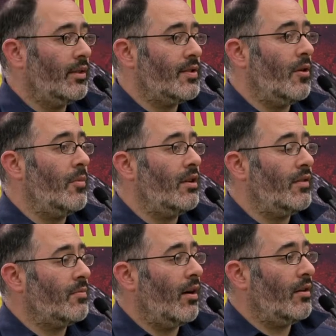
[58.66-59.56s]
So many of
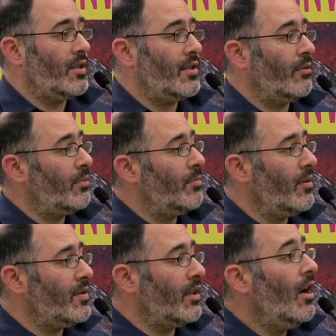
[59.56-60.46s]
these projects that we're
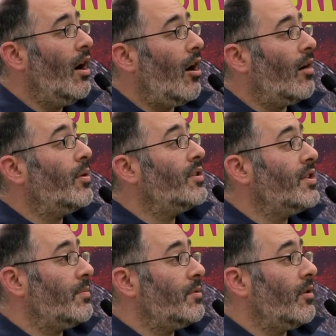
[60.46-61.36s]
proposing are
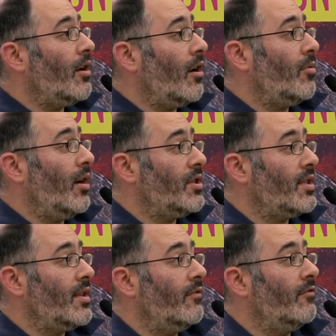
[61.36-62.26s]
participatory art
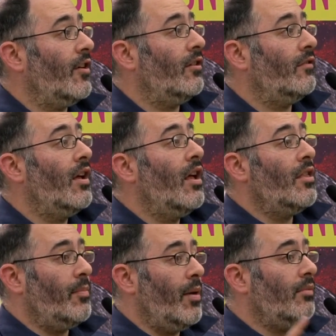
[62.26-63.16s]
projects that involve
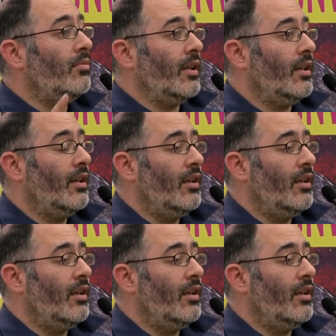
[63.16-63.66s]
the public.